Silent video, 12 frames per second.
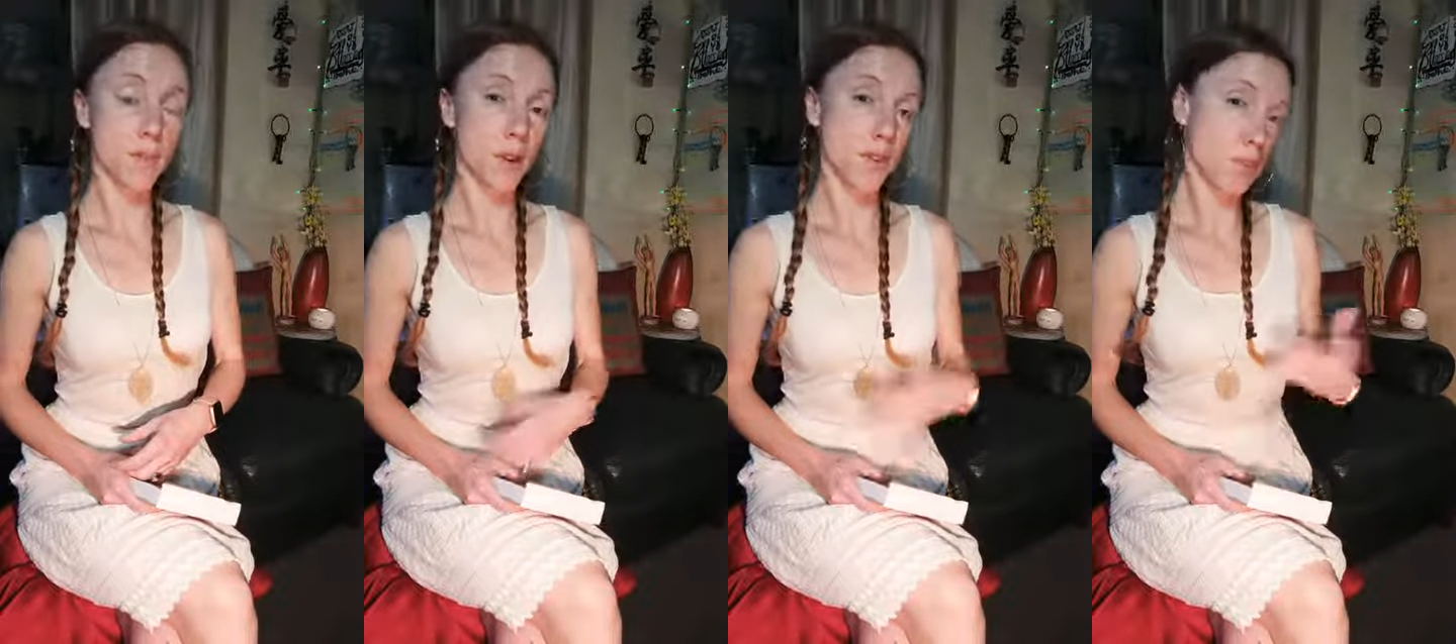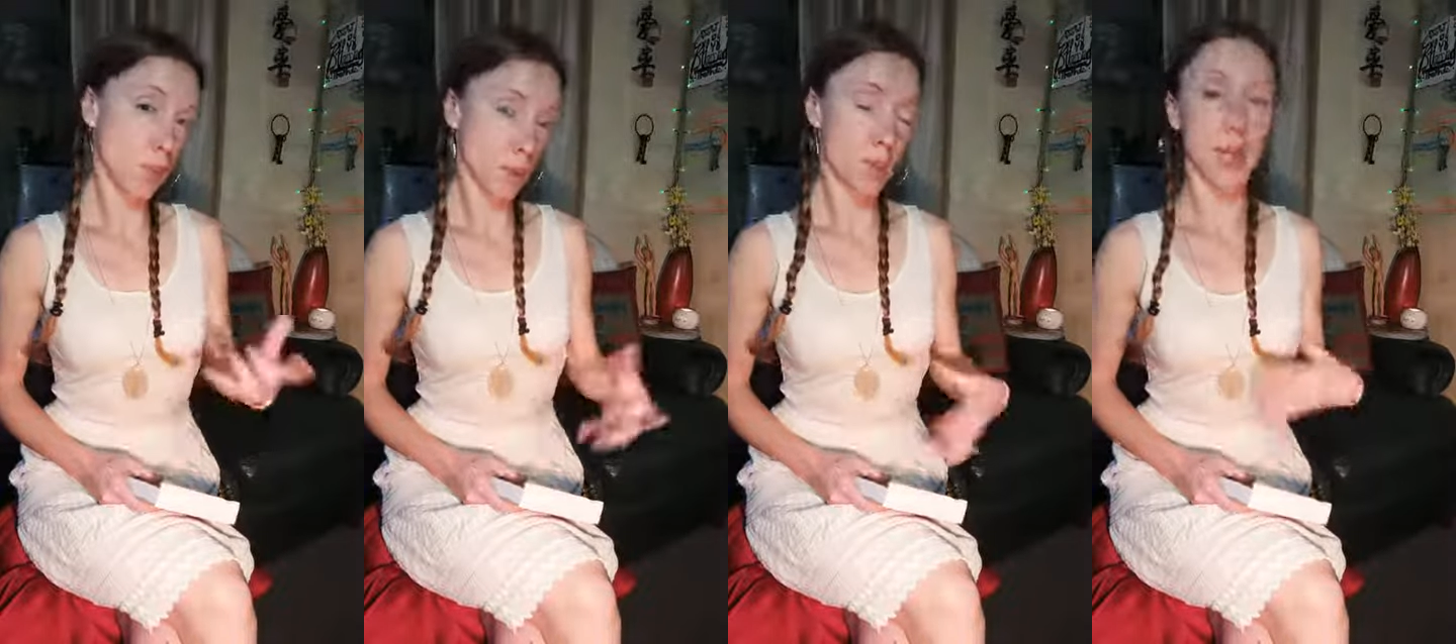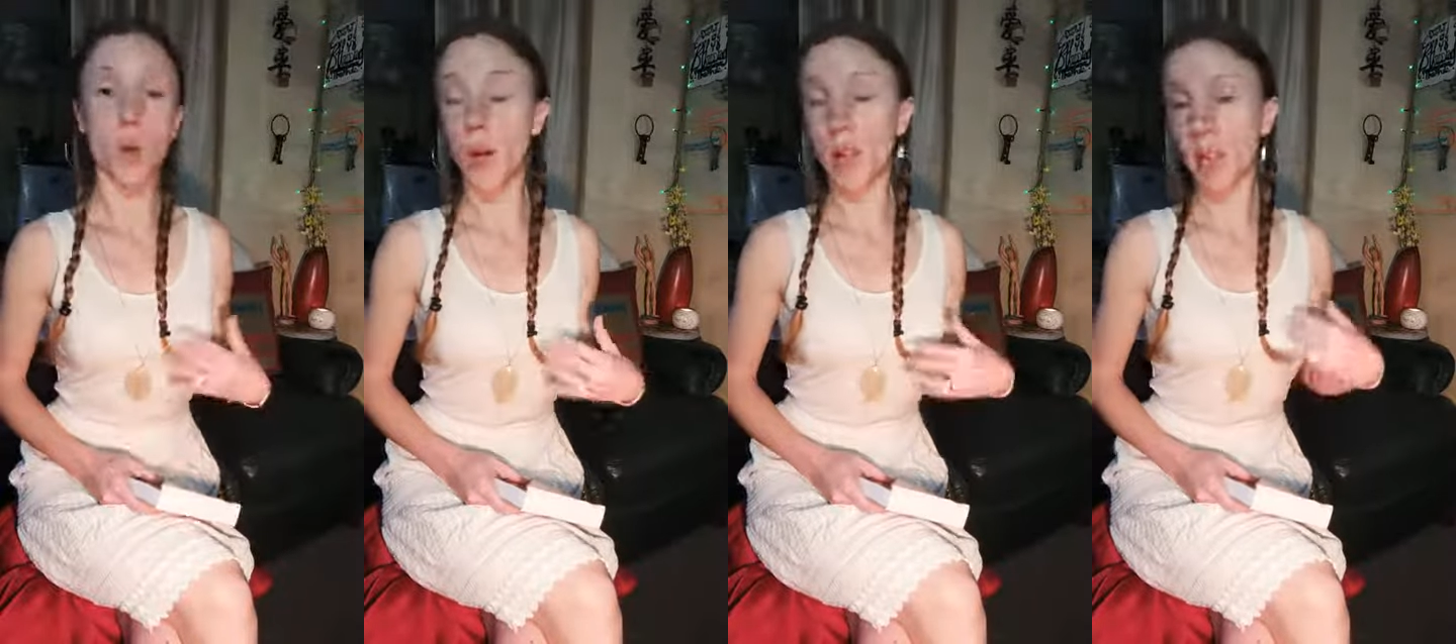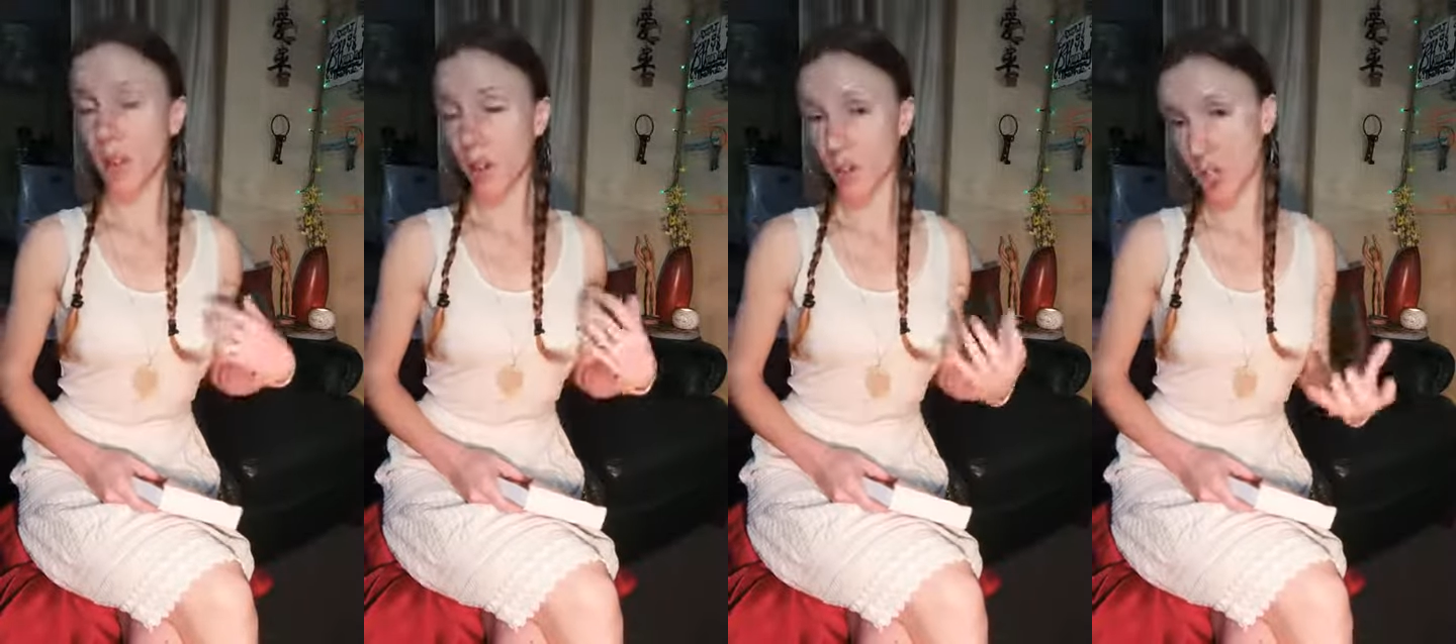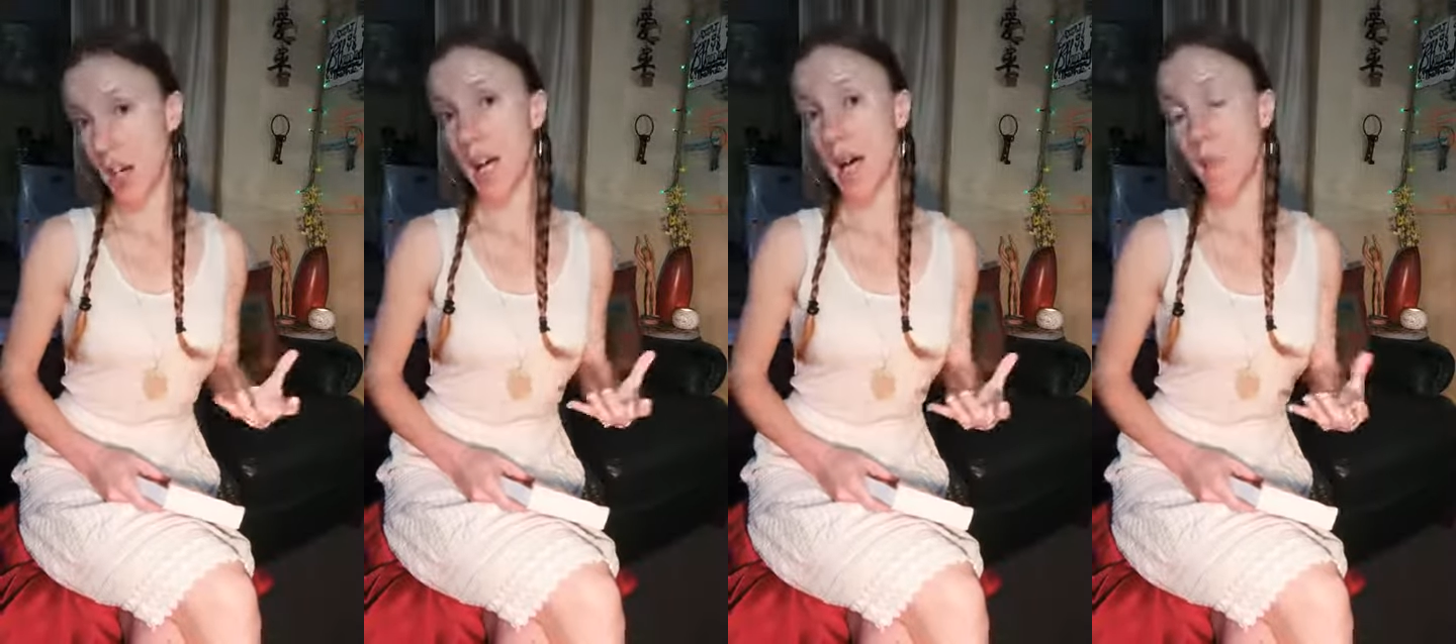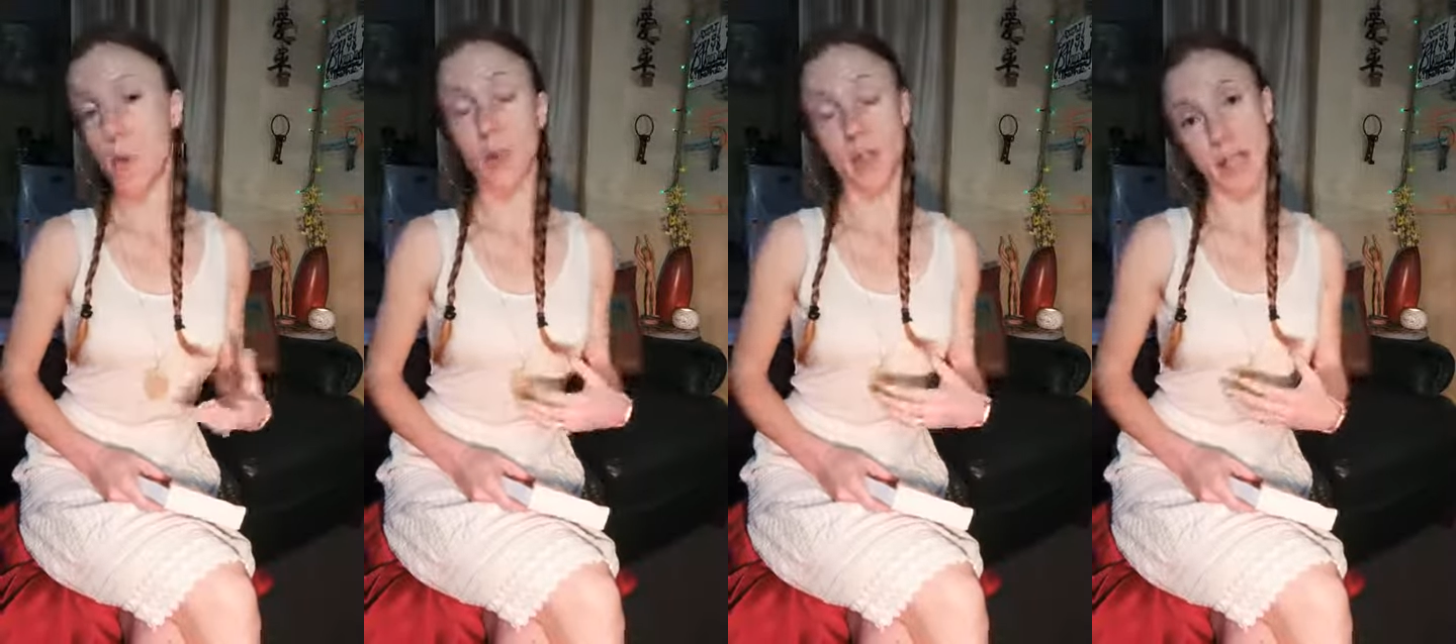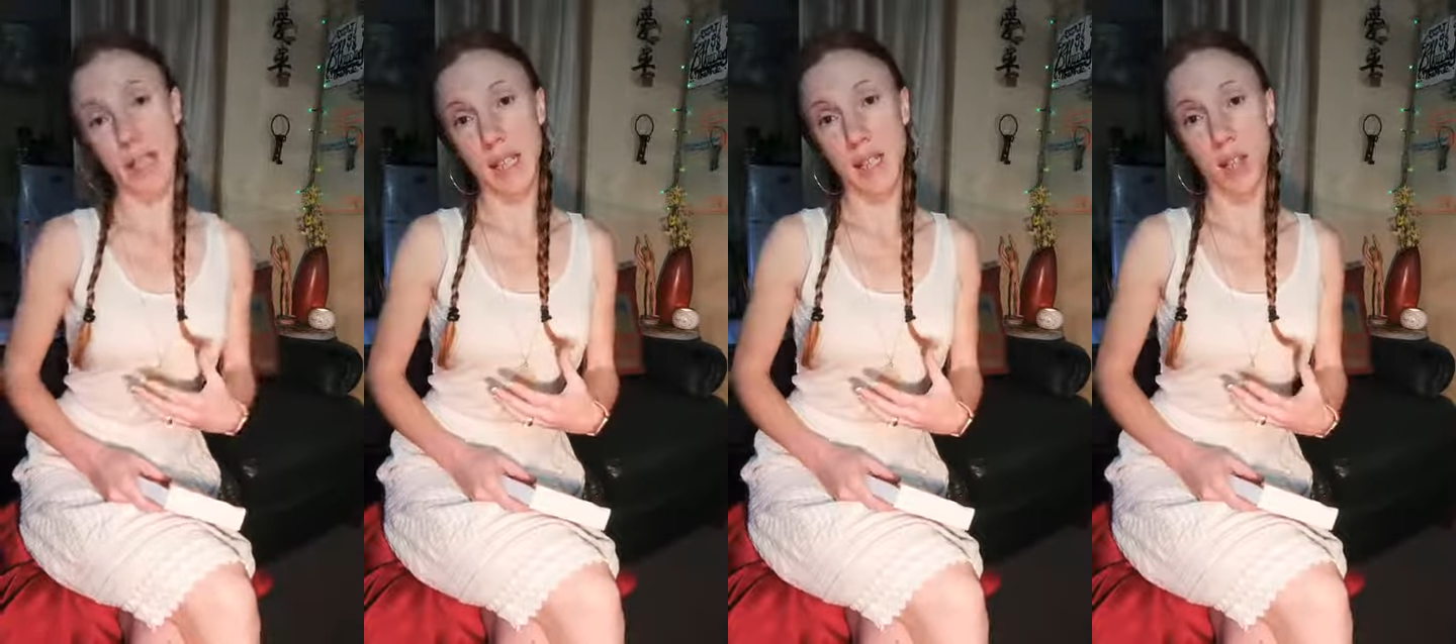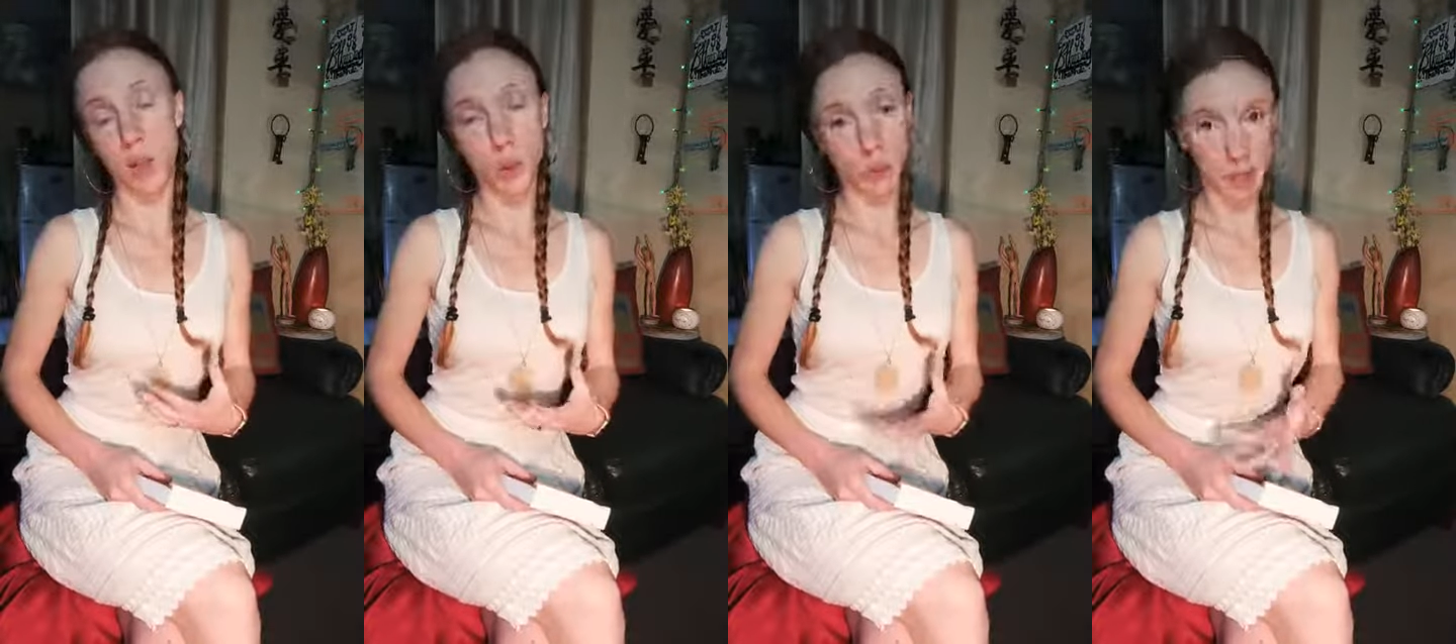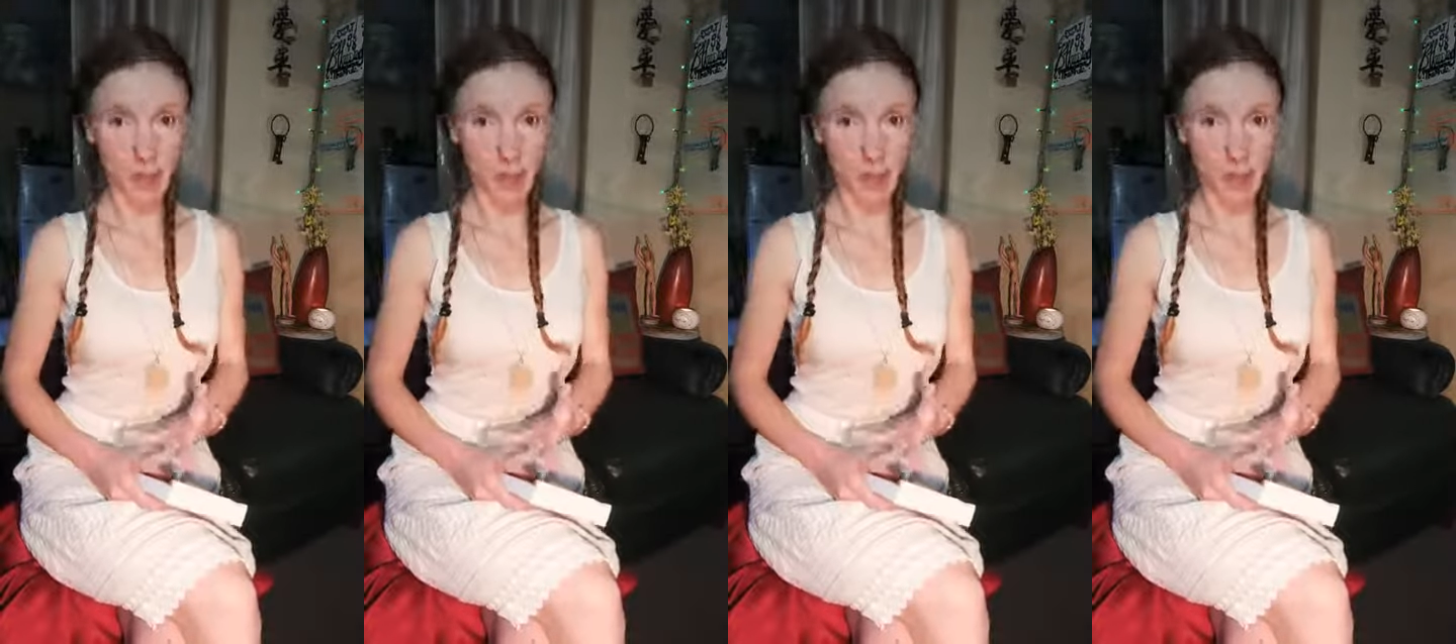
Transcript: performing well at our job or attending to our